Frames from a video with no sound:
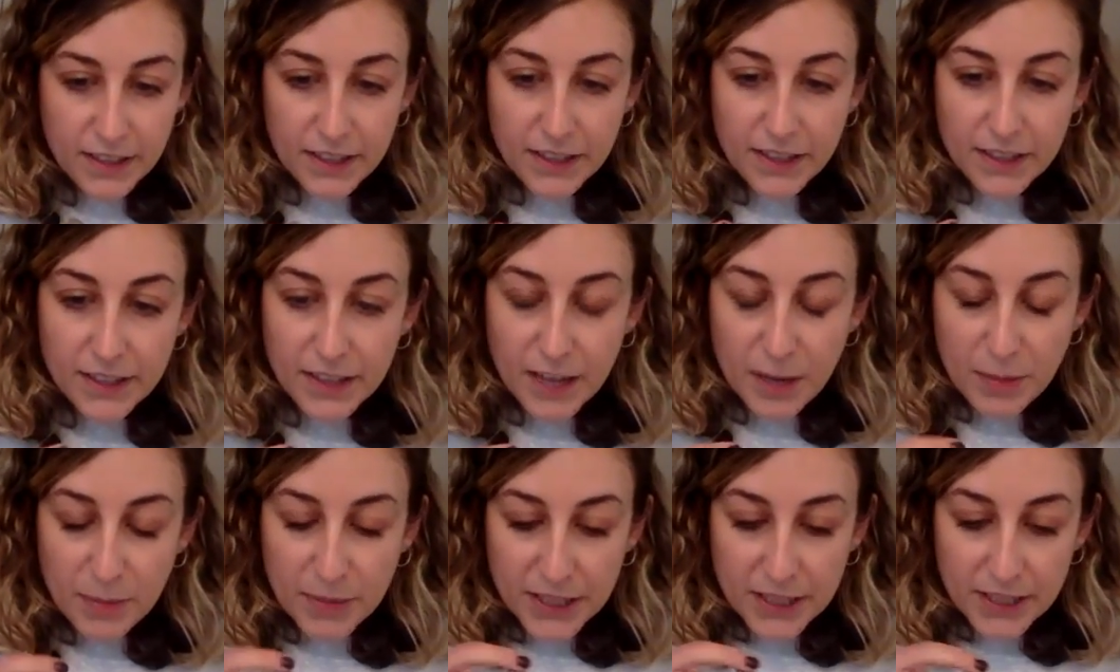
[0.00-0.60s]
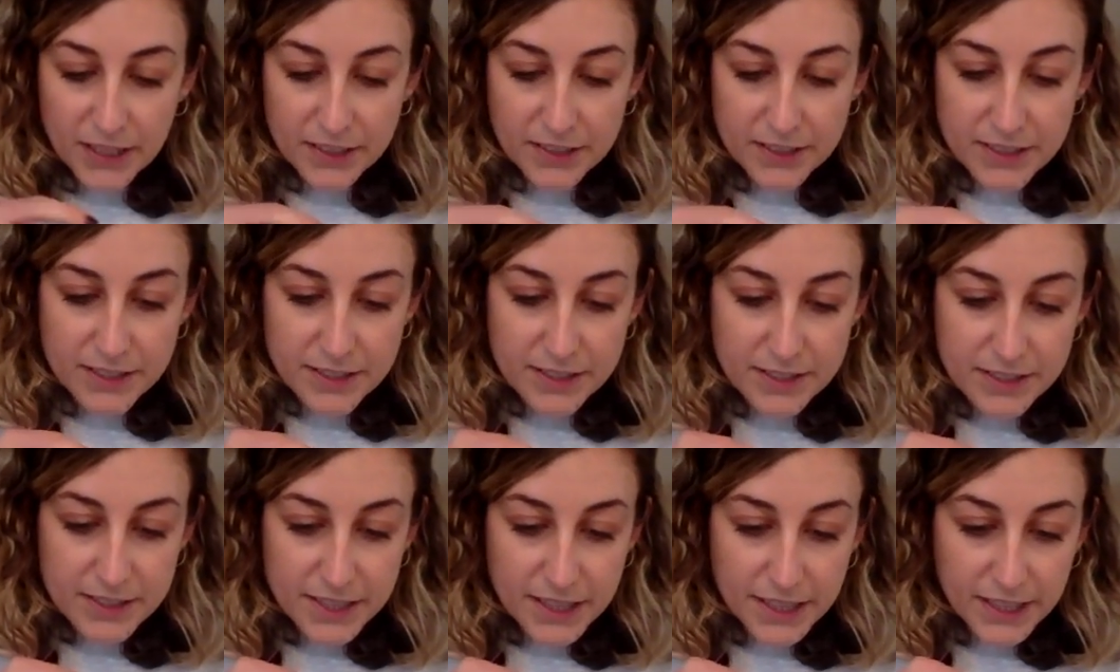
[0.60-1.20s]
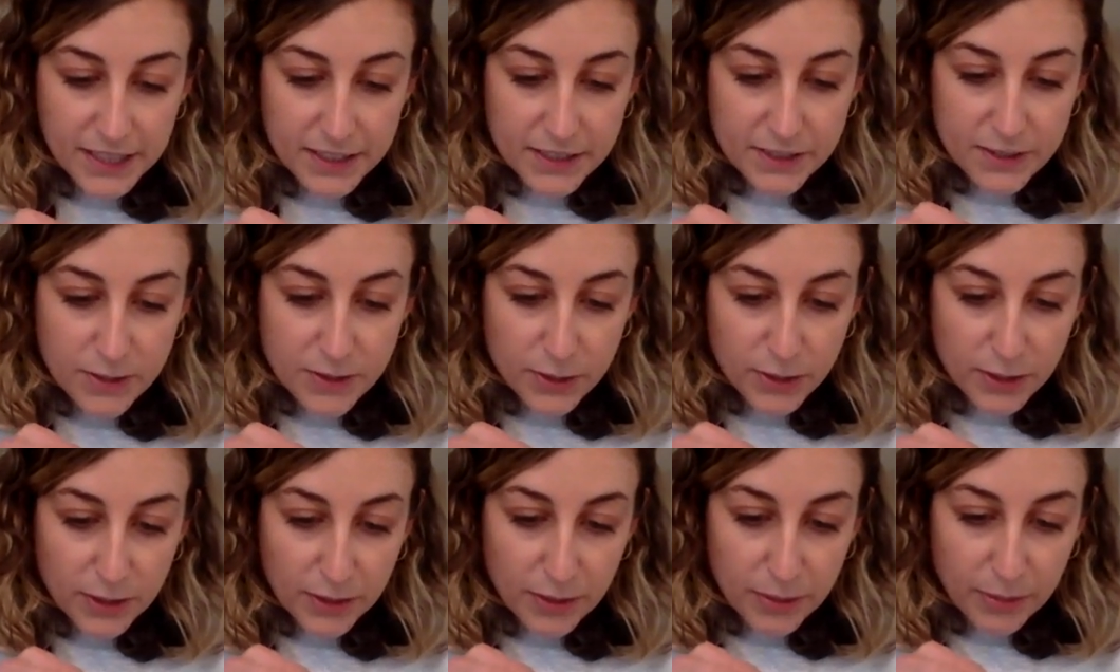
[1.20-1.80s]
And I'm going to stick it so
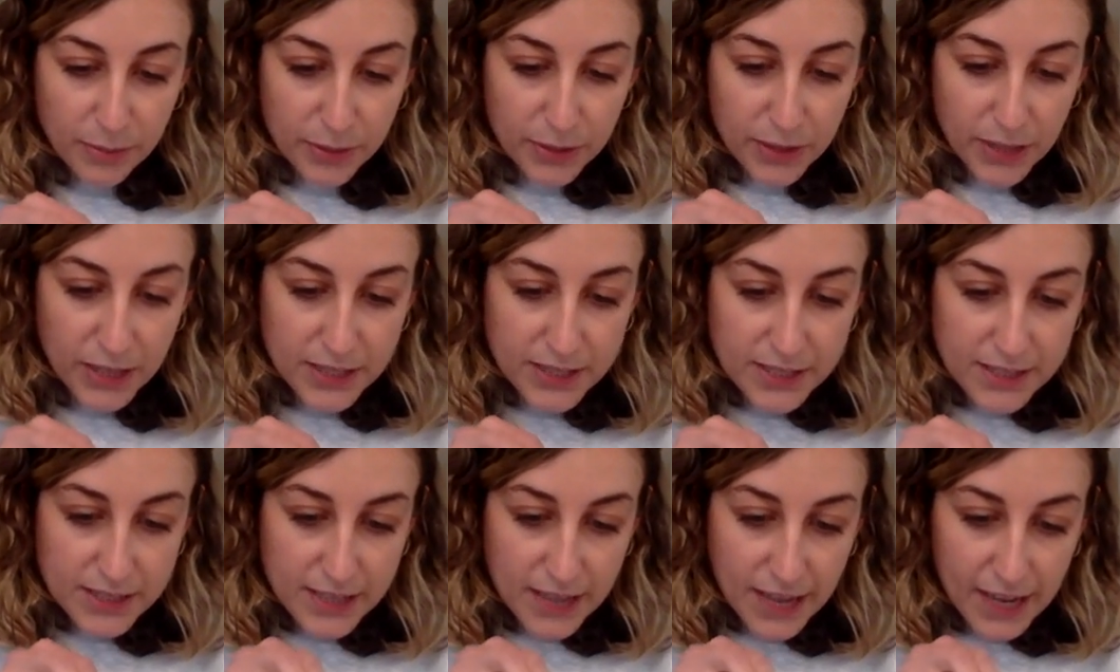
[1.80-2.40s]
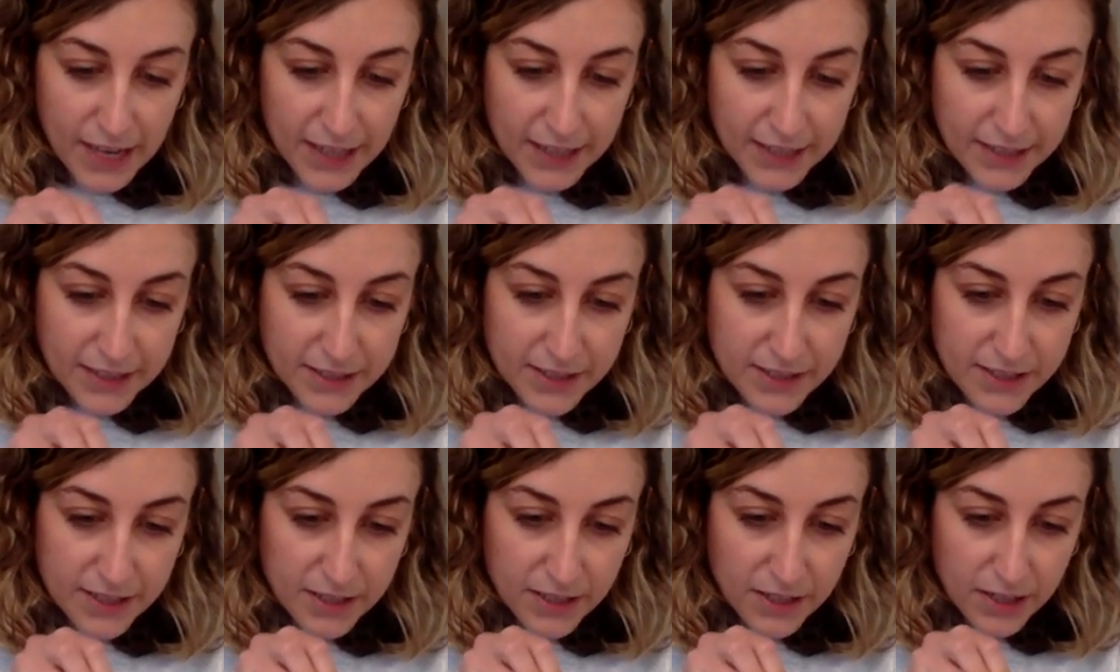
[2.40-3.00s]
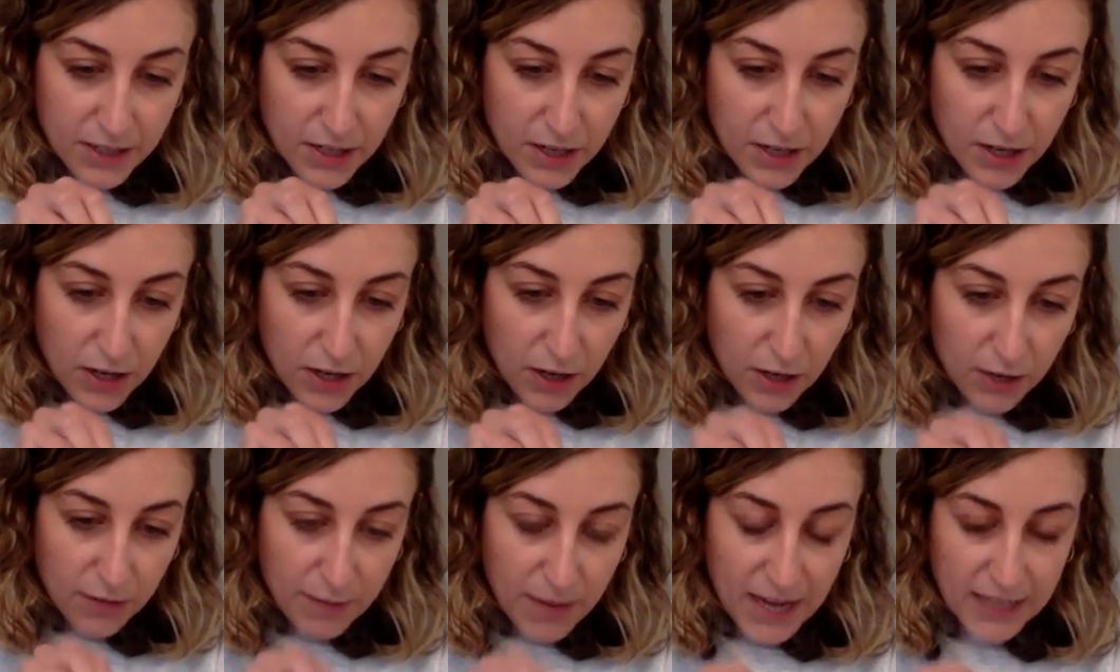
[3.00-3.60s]
the plus signs
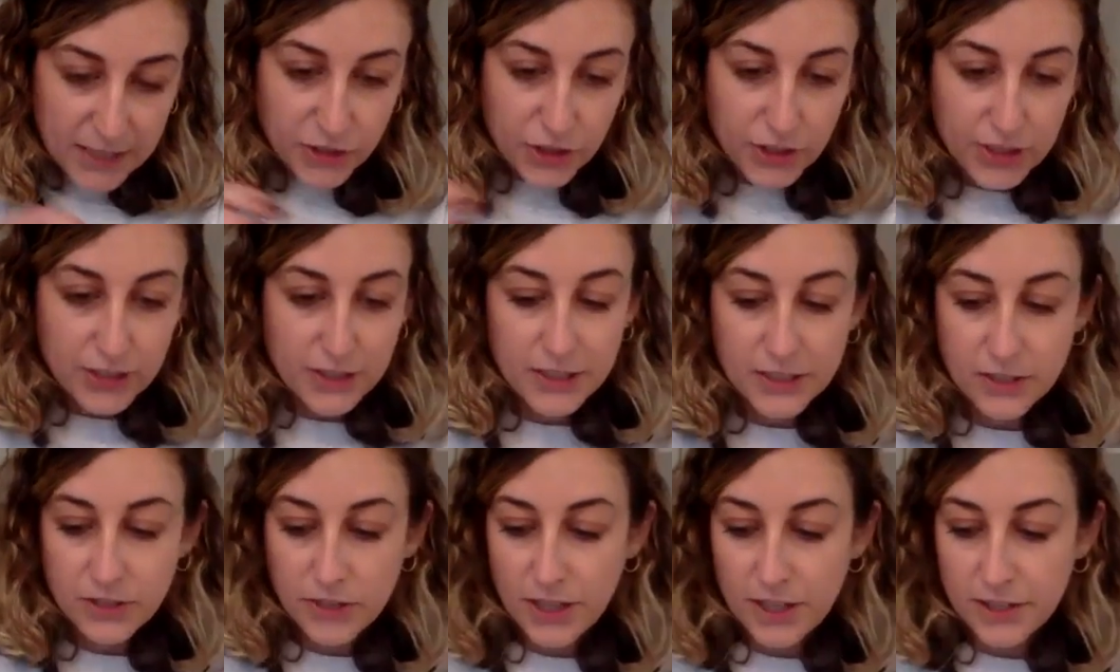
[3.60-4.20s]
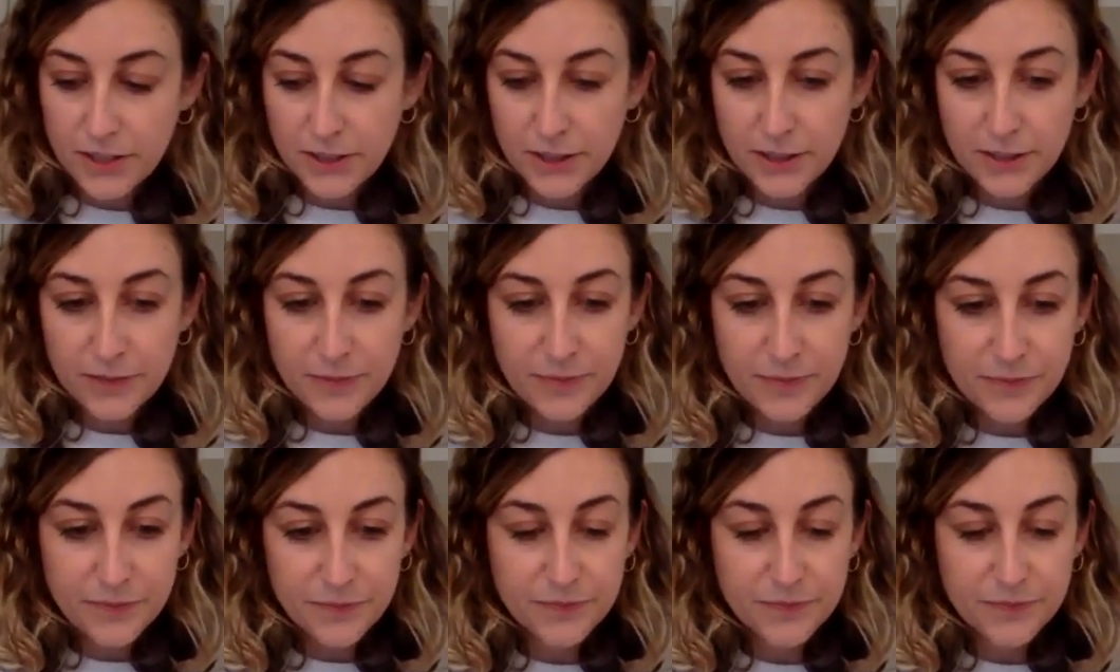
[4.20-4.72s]
are matching on each other.